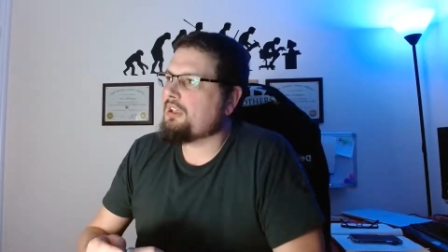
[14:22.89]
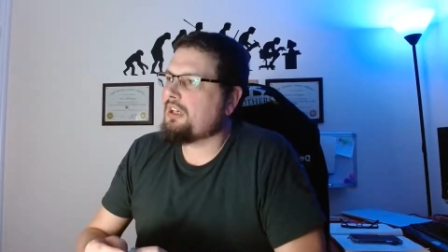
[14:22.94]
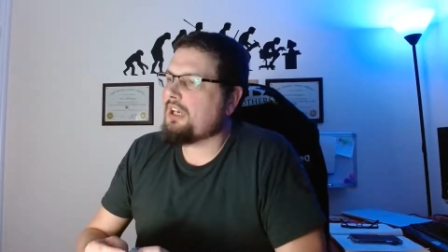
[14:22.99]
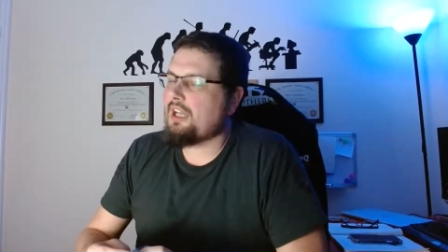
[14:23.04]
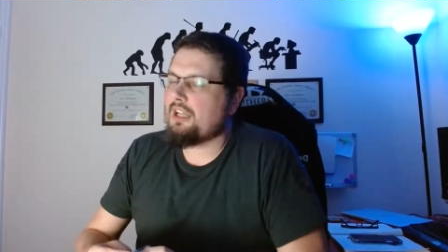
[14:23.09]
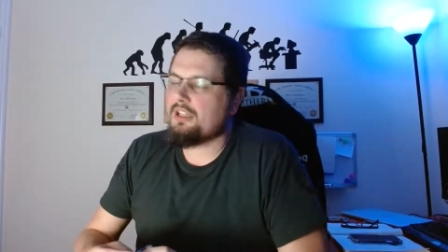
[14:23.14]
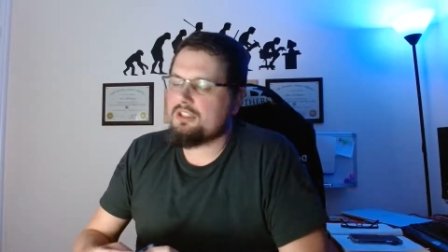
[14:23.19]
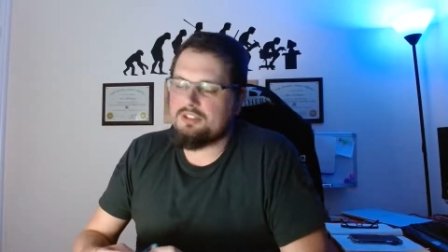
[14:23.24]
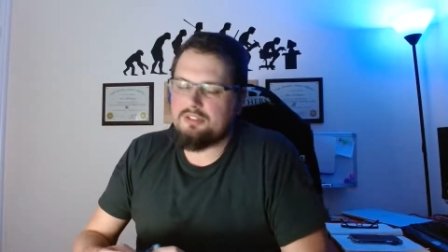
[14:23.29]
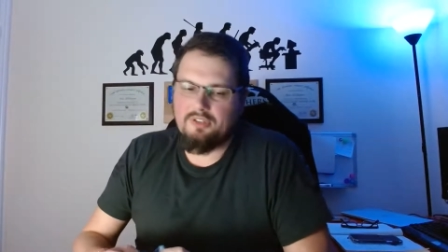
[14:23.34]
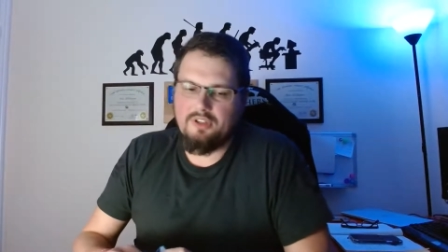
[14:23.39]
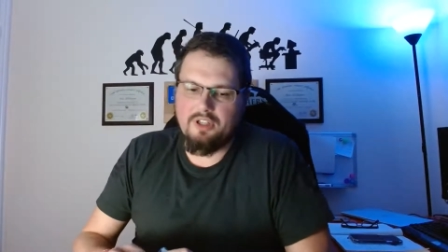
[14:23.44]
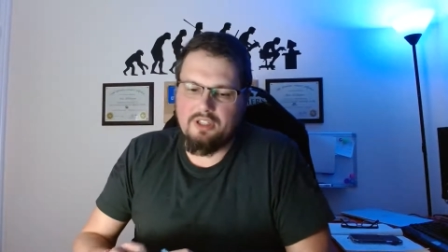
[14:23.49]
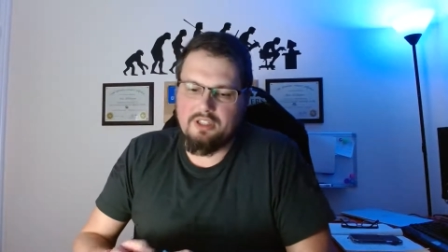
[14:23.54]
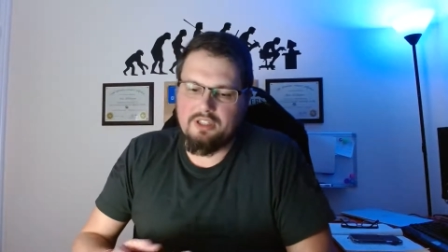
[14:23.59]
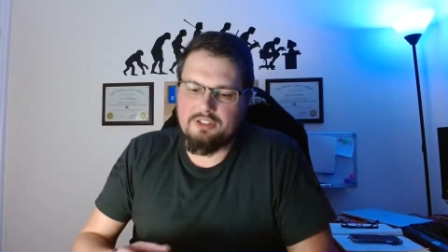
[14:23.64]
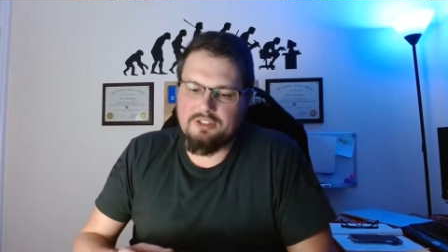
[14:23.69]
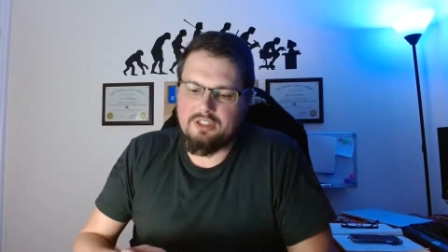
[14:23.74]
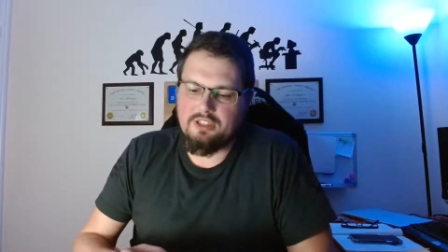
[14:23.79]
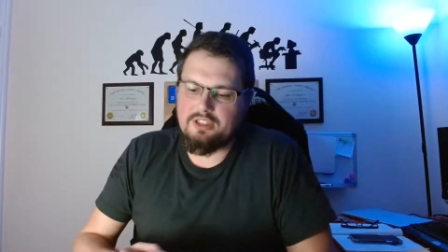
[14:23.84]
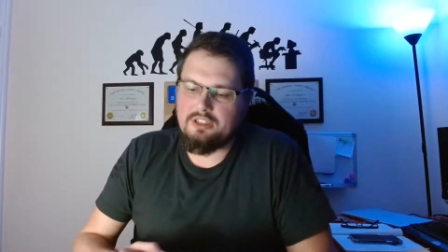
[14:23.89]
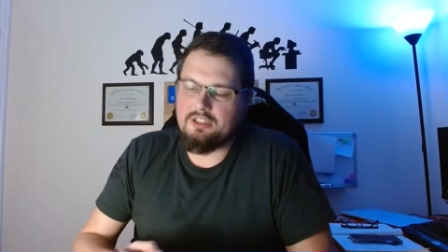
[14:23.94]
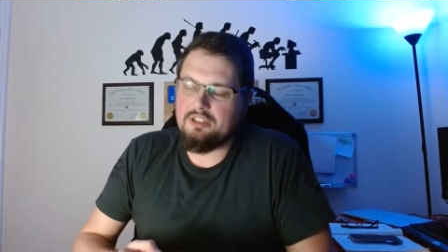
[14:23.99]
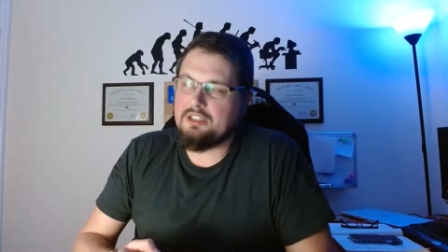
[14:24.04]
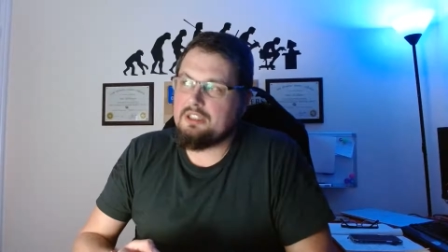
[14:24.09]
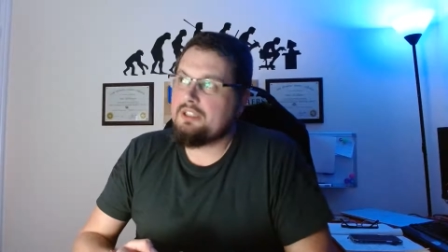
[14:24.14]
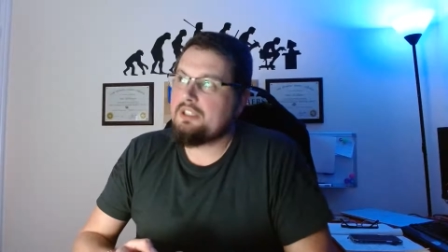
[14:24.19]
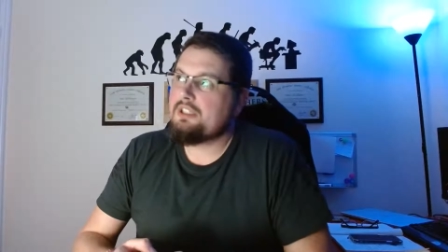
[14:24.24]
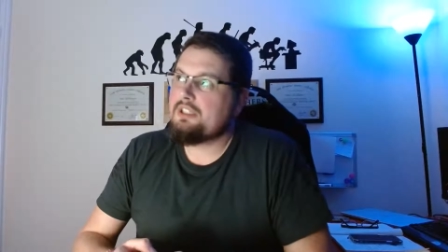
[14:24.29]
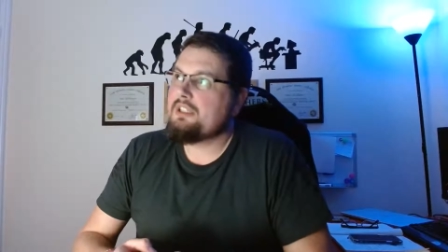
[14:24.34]
classified as
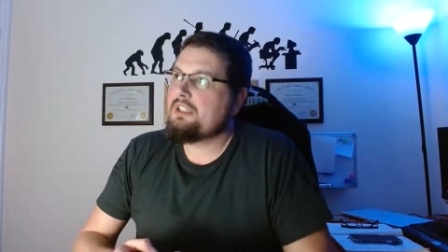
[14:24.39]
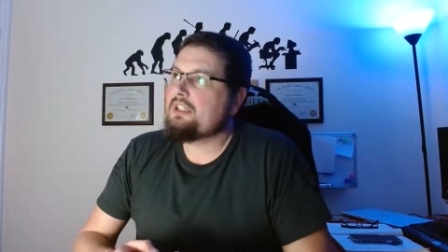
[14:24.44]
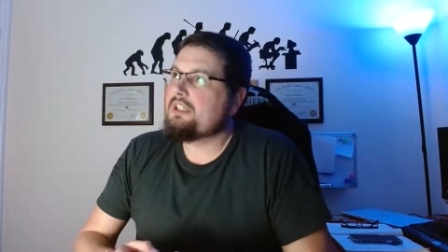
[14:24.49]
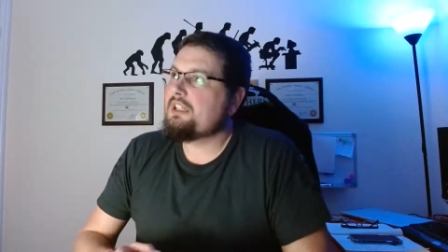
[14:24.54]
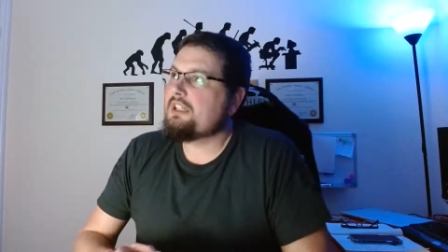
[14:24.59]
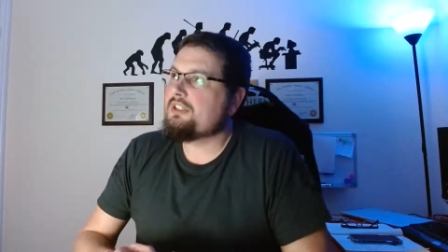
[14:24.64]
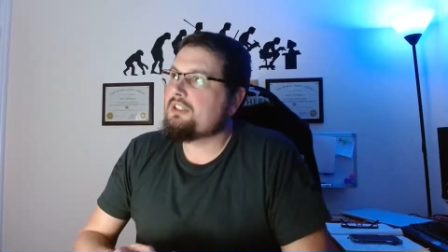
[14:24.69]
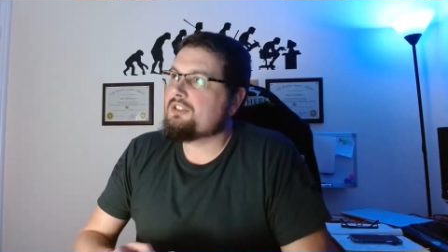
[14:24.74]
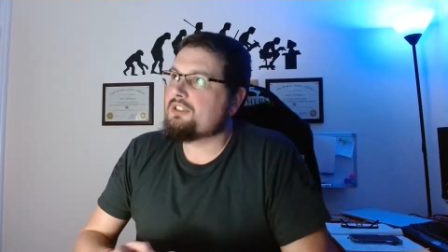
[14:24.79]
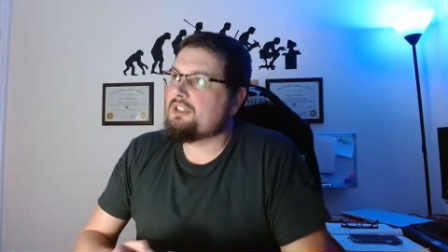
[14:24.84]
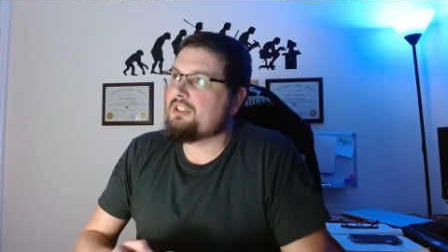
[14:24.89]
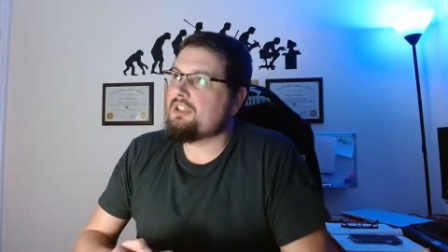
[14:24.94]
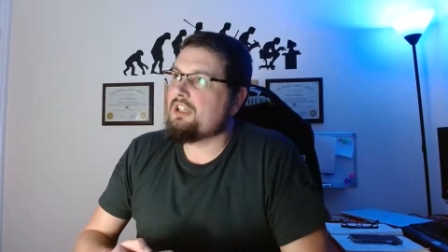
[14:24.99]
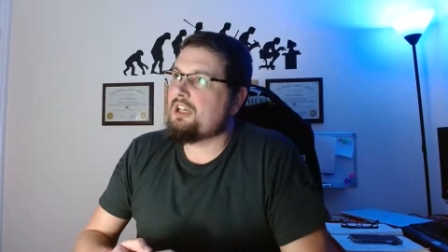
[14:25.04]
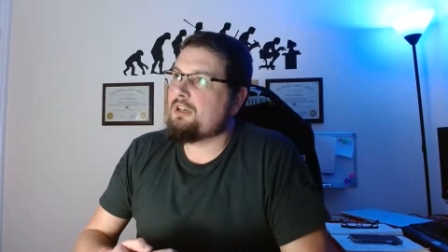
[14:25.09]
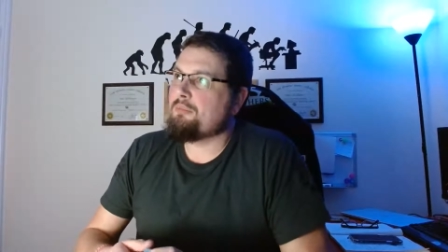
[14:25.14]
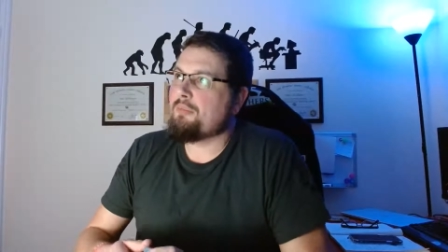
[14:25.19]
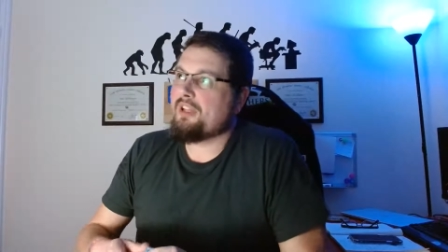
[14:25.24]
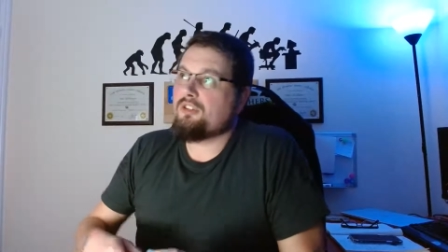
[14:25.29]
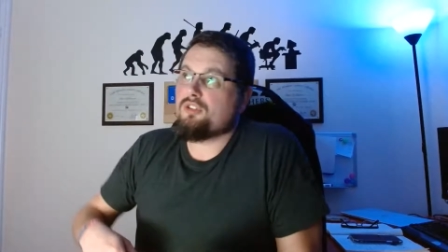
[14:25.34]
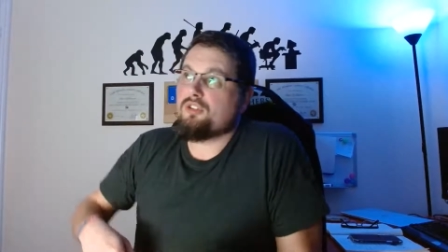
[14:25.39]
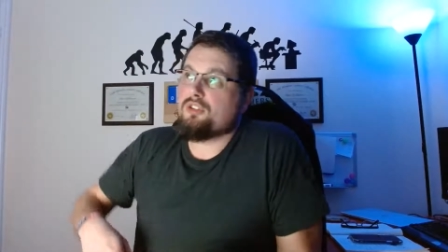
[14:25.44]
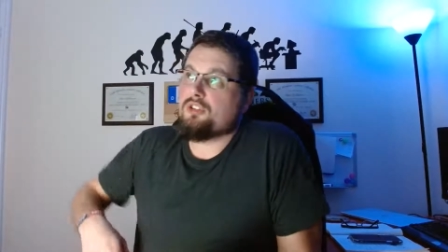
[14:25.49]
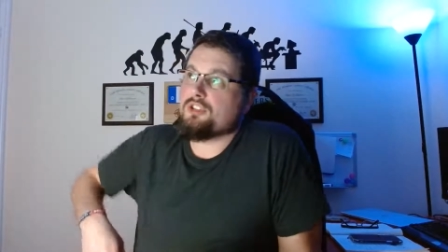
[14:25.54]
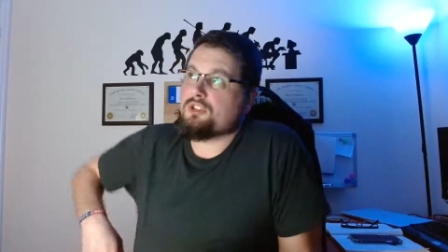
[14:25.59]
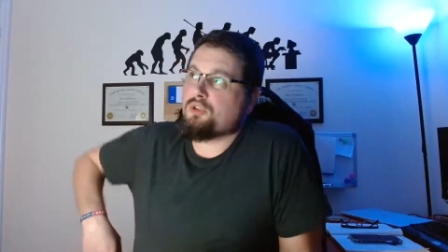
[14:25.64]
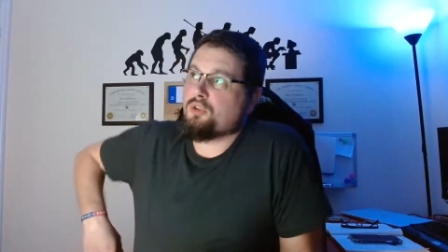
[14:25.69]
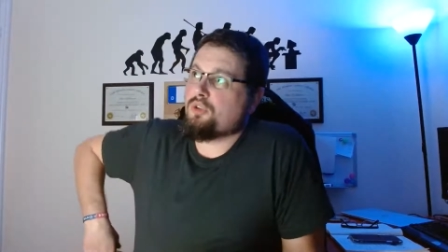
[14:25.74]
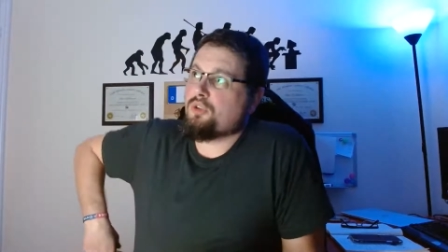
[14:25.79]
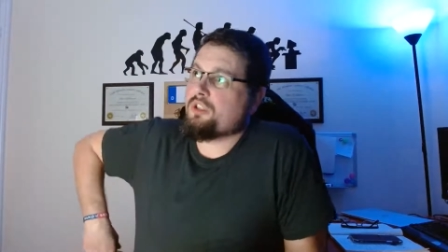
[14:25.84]
a mental
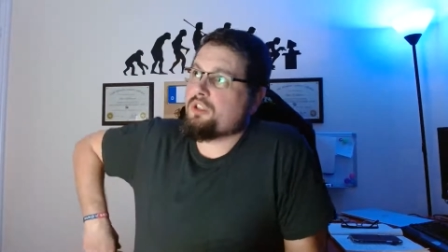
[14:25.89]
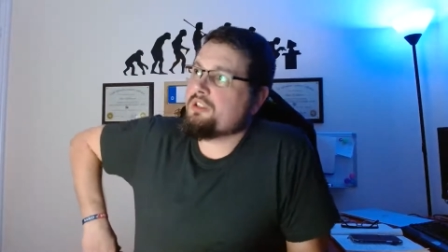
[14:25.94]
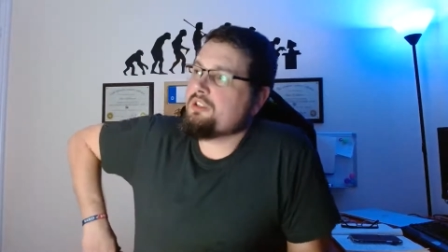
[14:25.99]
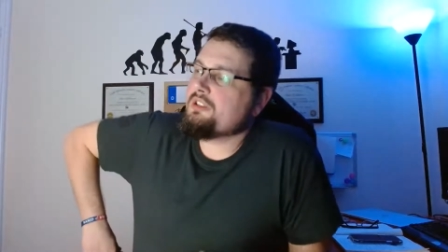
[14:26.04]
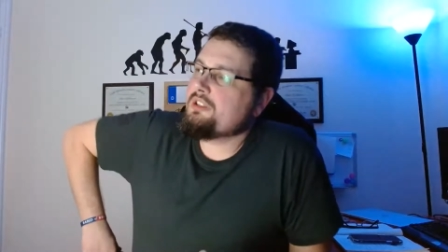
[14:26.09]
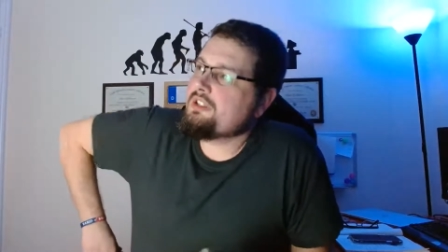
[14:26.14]
disorder,